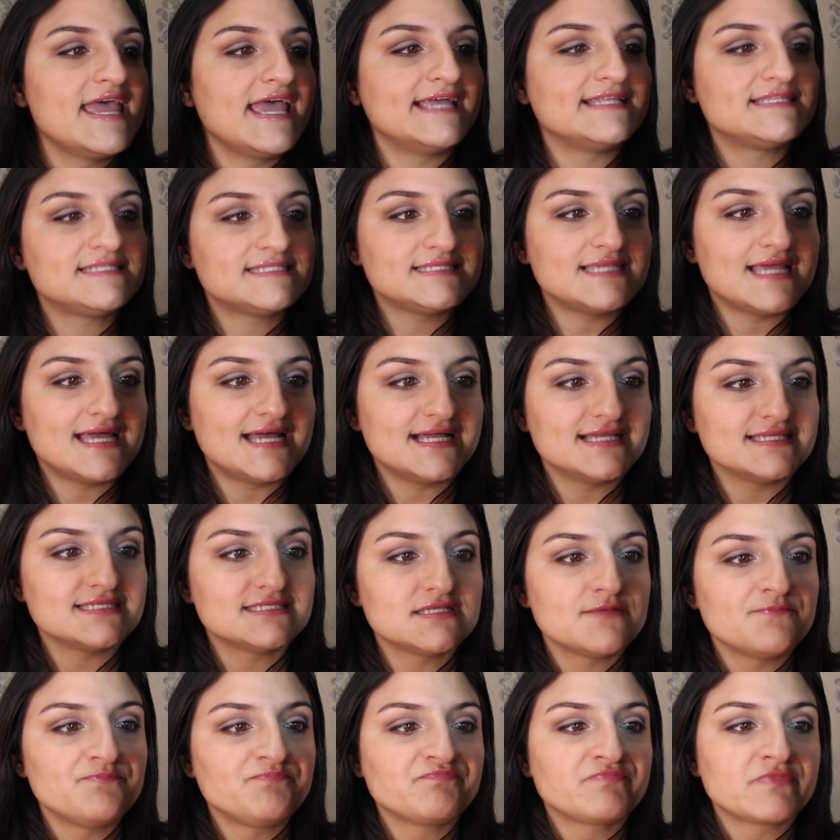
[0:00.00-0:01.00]
It
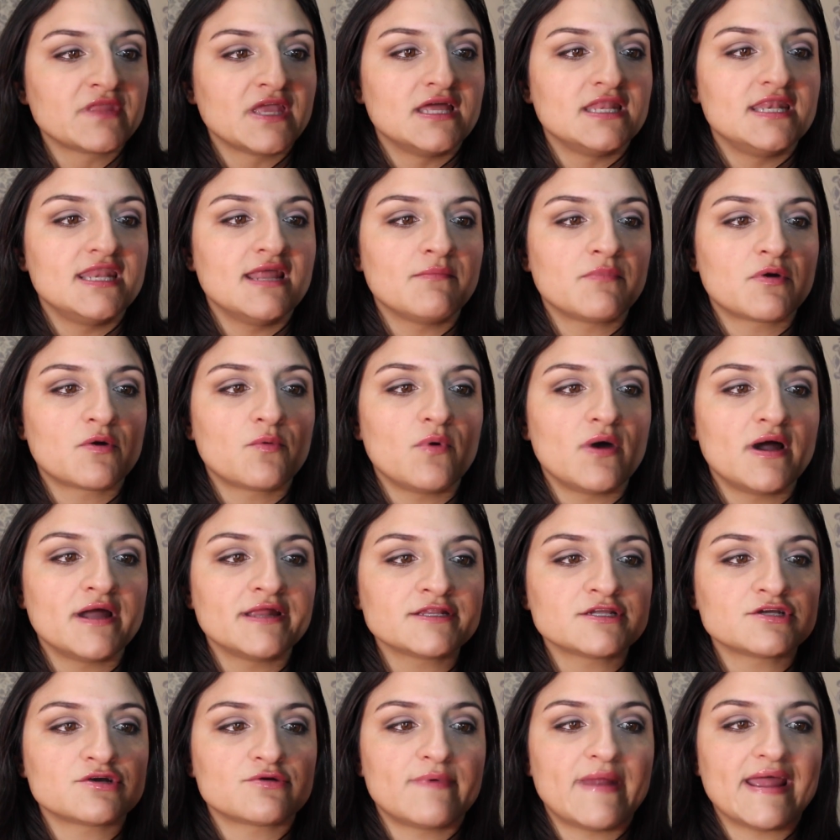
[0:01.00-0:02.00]
says, number
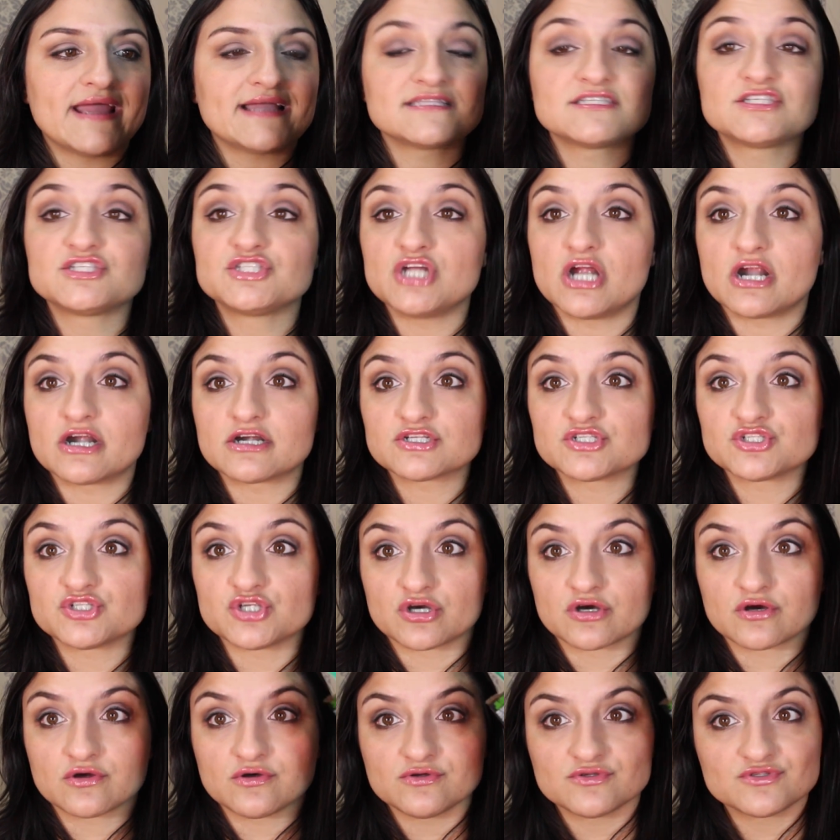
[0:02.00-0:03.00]
one, corrects dark
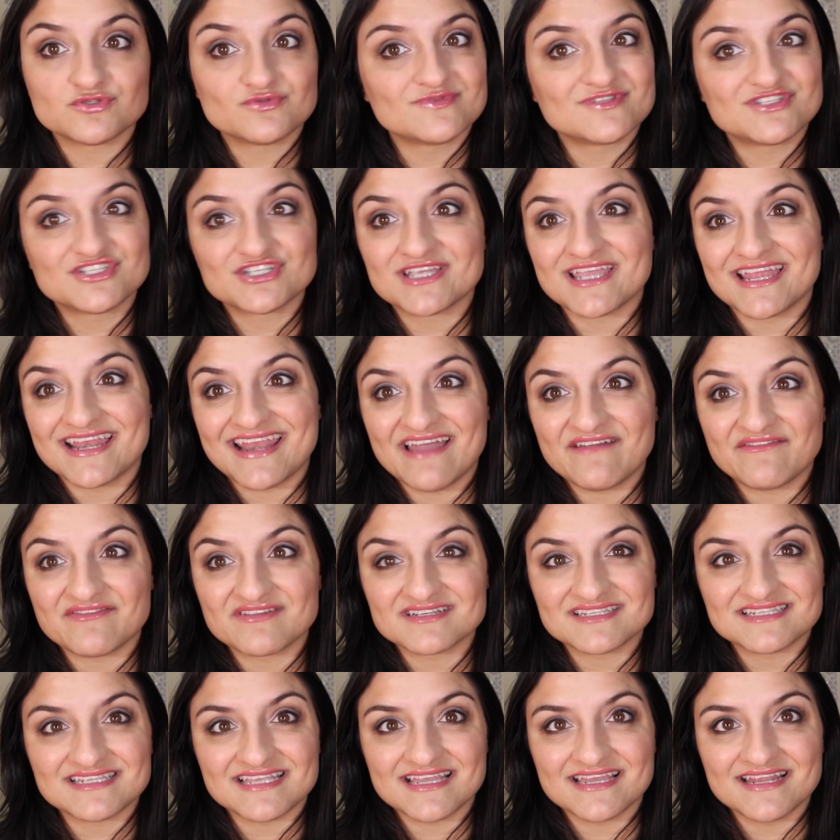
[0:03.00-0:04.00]
circles, which can
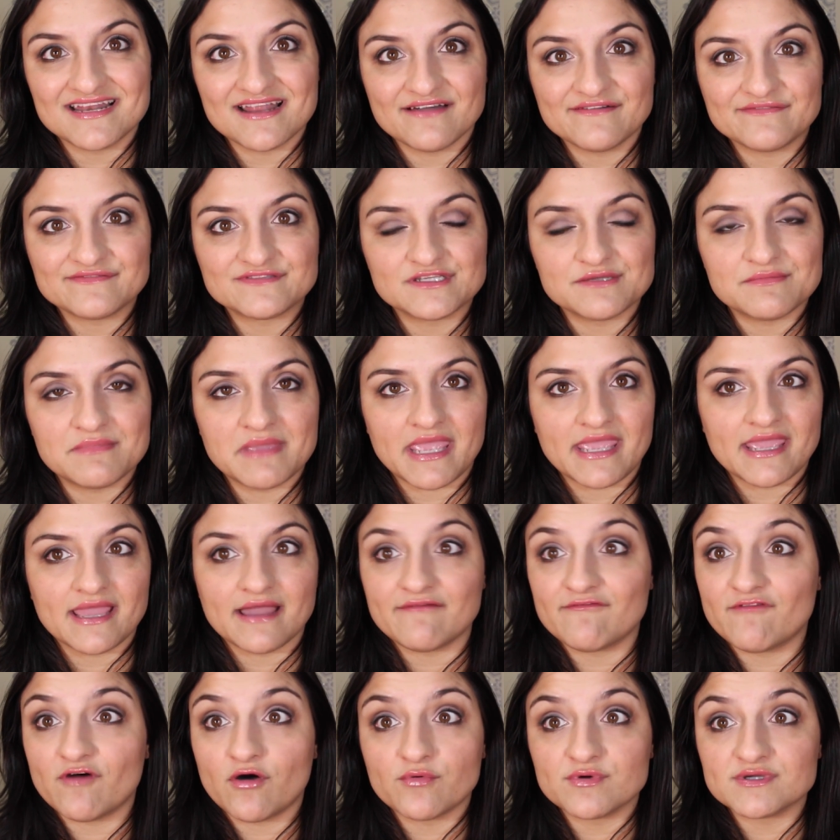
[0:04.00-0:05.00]
never say enough to me.
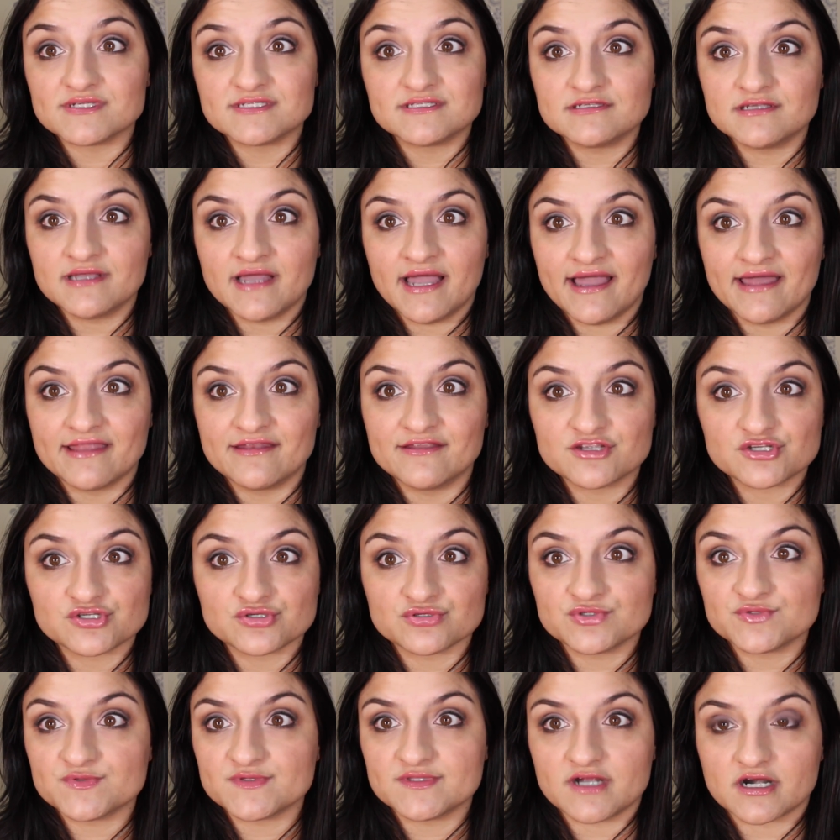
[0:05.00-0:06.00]
I've always had
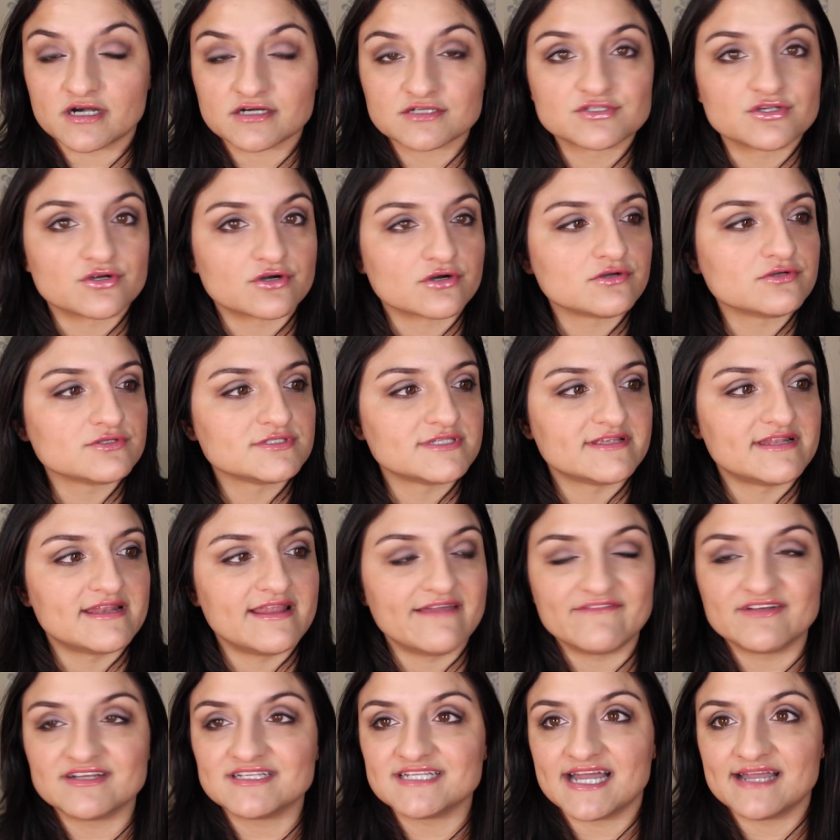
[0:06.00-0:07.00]
issues with dark circles, and
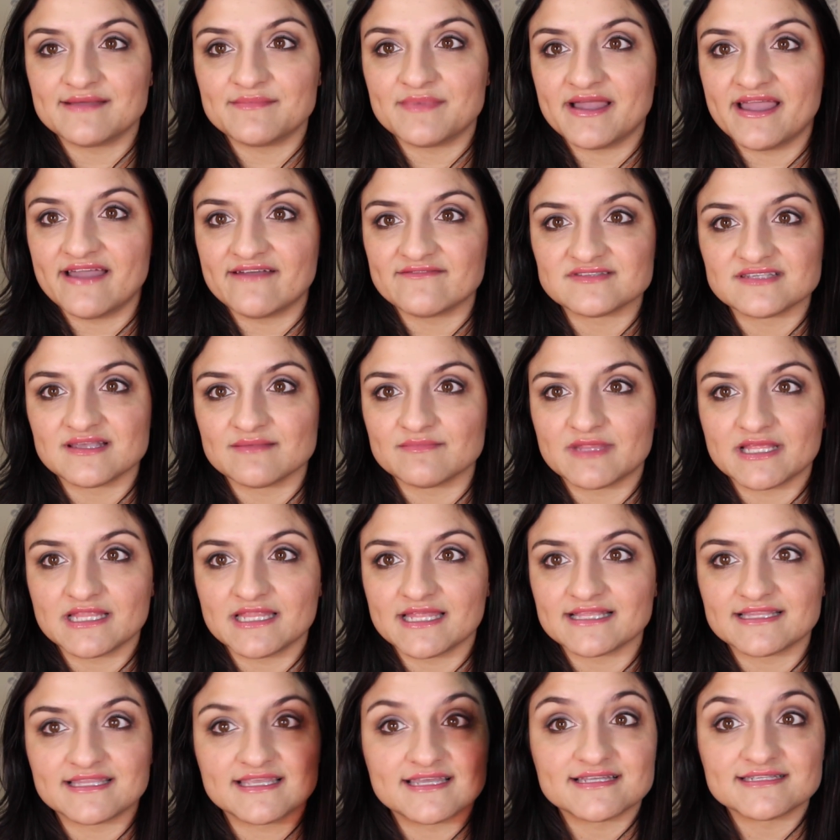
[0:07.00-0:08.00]
every time I have something
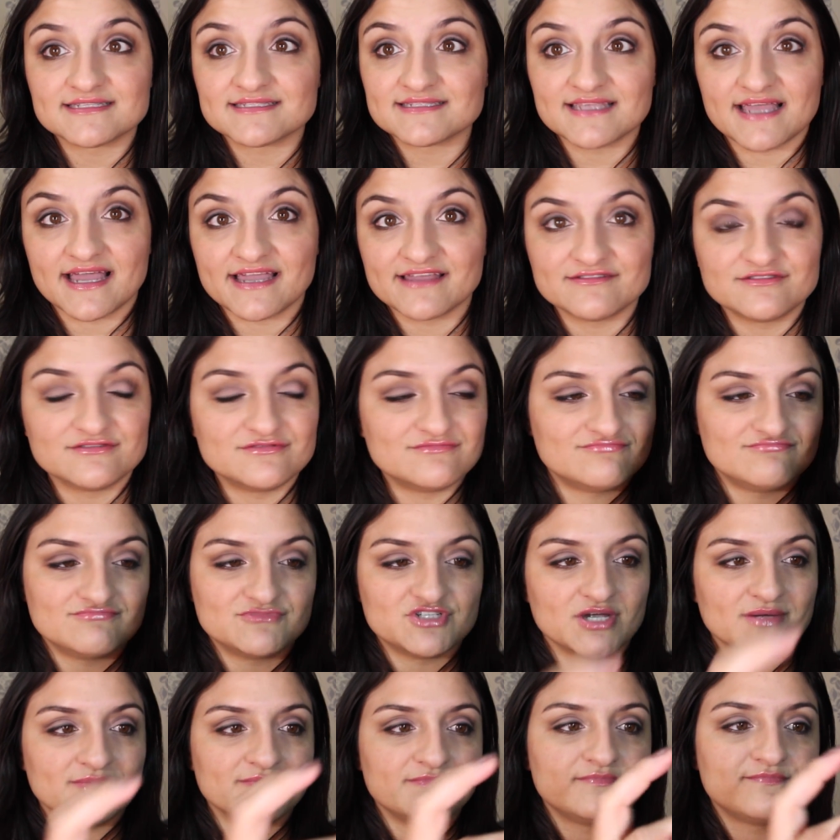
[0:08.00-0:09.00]
like this, I
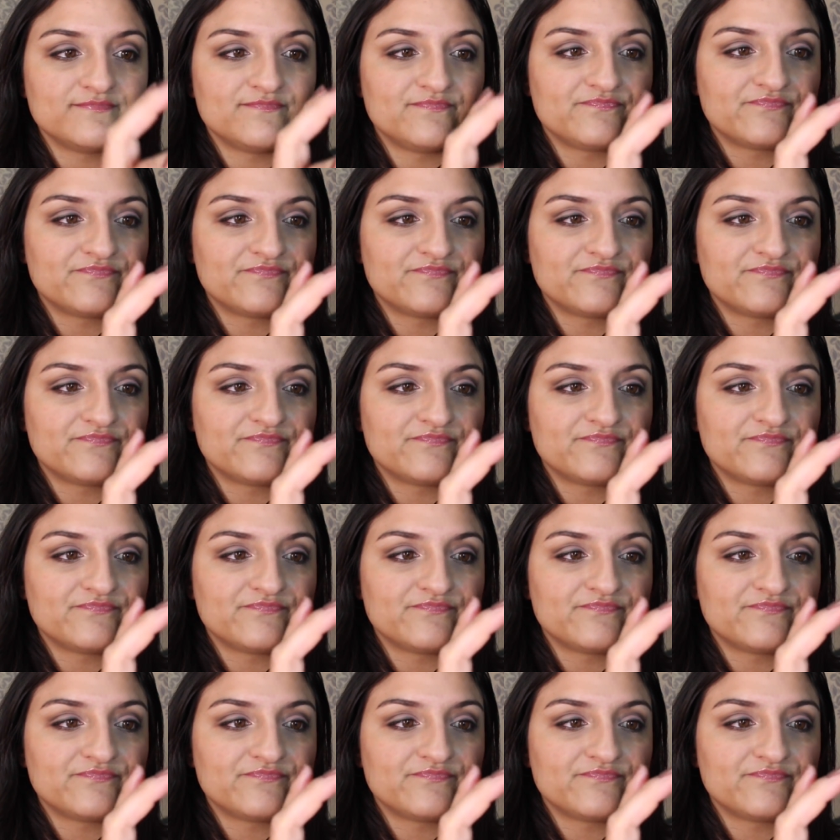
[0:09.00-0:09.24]
jump